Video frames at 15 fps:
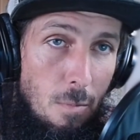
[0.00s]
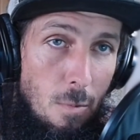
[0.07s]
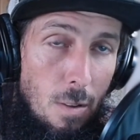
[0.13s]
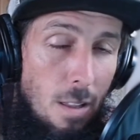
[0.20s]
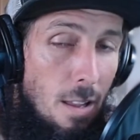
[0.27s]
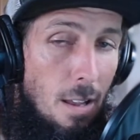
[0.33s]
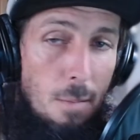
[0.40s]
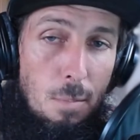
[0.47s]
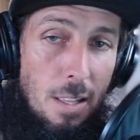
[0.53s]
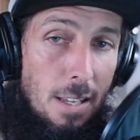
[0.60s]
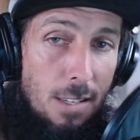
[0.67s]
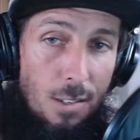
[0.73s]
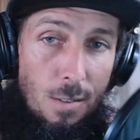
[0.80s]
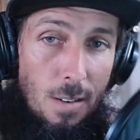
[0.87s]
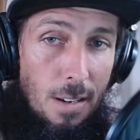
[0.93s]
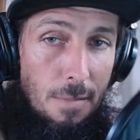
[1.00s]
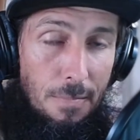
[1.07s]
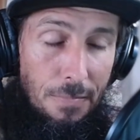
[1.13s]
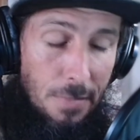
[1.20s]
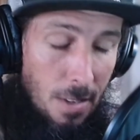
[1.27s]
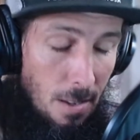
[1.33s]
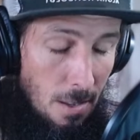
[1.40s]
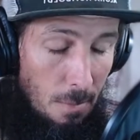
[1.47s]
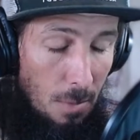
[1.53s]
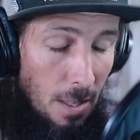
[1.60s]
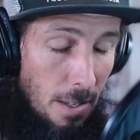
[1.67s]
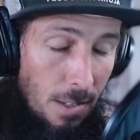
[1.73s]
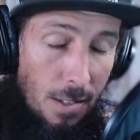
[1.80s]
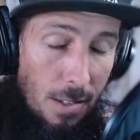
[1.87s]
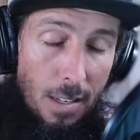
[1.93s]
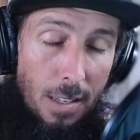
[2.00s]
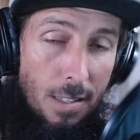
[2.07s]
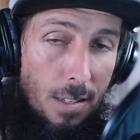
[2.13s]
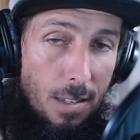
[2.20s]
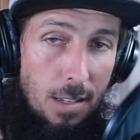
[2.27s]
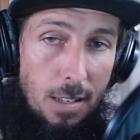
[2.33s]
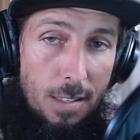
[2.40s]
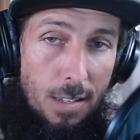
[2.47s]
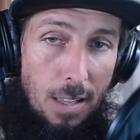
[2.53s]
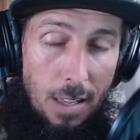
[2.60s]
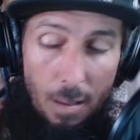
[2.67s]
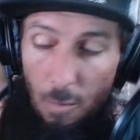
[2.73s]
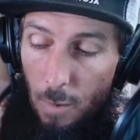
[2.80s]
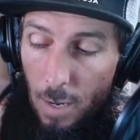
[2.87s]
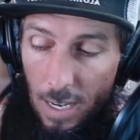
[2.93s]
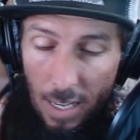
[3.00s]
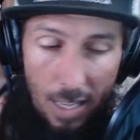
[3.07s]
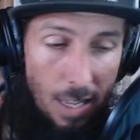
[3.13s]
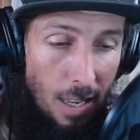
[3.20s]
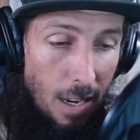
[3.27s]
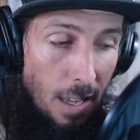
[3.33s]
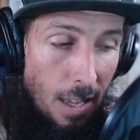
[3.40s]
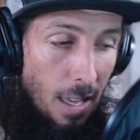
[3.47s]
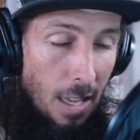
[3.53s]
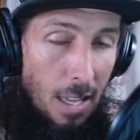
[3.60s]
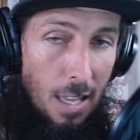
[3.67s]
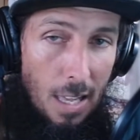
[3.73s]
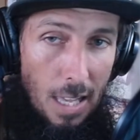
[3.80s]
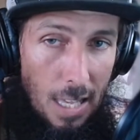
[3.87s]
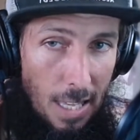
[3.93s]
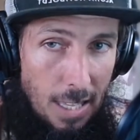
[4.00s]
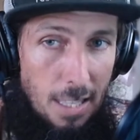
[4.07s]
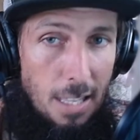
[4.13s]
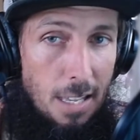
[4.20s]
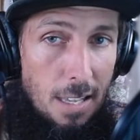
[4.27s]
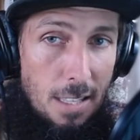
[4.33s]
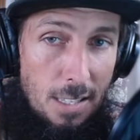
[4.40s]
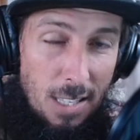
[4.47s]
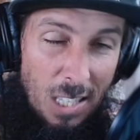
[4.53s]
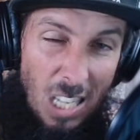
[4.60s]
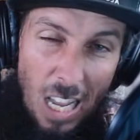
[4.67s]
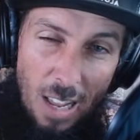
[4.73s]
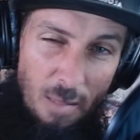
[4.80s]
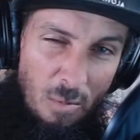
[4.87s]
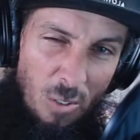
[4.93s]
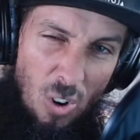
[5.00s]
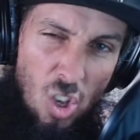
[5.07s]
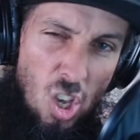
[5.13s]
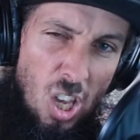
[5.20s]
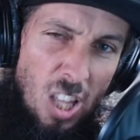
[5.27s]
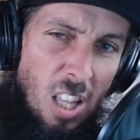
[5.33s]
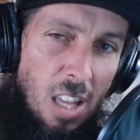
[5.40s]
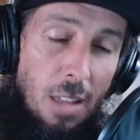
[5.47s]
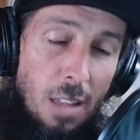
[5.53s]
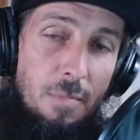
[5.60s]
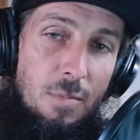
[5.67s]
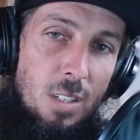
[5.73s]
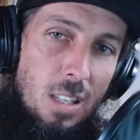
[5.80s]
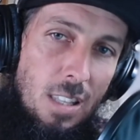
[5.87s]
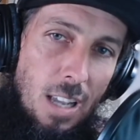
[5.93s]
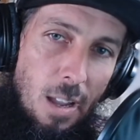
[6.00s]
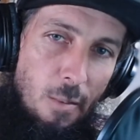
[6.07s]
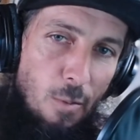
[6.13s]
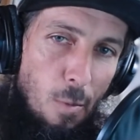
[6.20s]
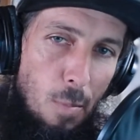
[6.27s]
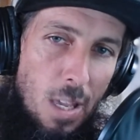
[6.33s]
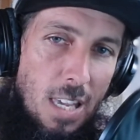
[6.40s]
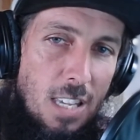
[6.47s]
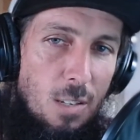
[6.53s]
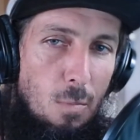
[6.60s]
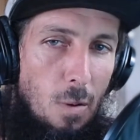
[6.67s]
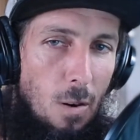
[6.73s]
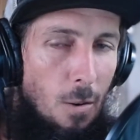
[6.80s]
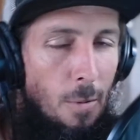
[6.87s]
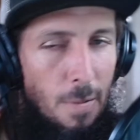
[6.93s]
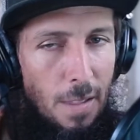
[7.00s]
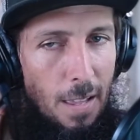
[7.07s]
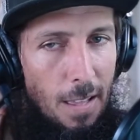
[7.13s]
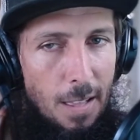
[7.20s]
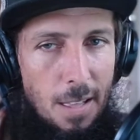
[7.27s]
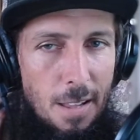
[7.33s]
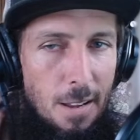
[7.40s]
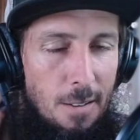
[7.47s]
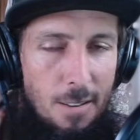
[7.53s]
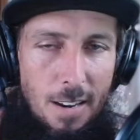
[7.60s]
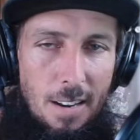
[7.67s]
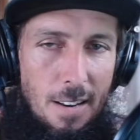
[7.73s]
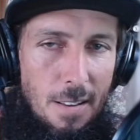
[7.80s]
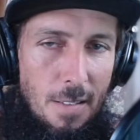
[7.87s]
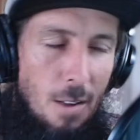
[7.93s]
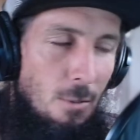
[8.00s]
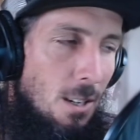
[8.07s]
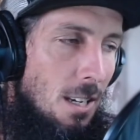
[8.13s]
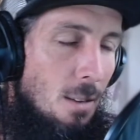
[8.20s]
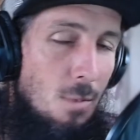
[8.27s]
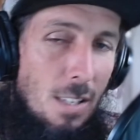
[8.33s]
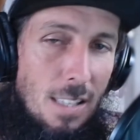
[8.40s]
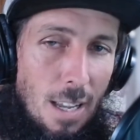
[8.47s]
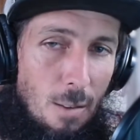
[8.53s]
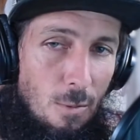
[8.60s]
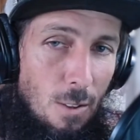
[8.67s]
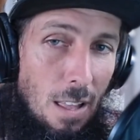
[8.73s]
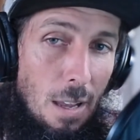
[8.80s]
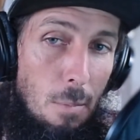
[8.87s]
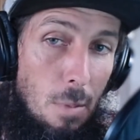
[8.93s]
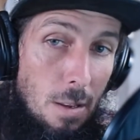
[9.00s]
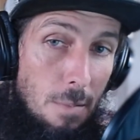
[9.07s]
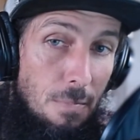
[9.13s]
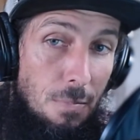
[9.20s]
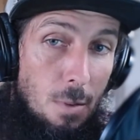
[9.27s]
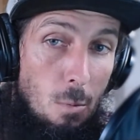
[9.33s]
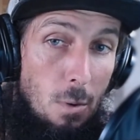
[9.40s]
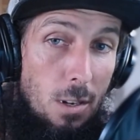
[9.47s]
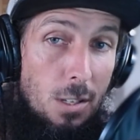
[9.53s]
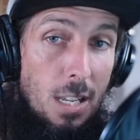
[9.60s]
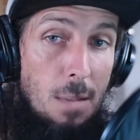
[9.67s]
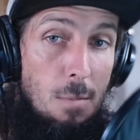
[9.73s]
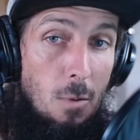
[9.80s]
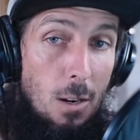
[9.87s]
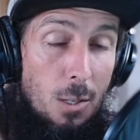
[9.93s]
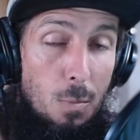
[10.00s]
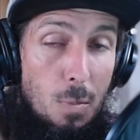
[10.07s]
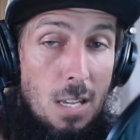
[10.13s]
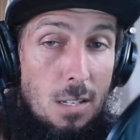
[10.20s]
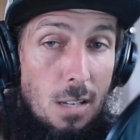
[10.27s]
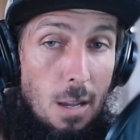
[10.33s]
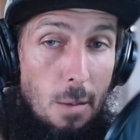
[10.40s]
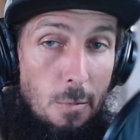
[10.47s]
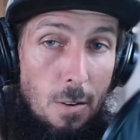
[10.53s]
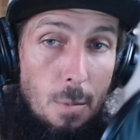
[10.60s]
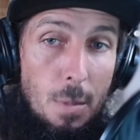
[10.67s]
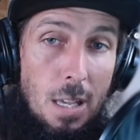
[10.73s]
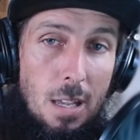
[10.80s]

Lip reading: God bless, right? God bless. It's like we need healing. It's the time for healing. It's the time for peace, bro. Right? Every time's the time for that. But where does peace come from?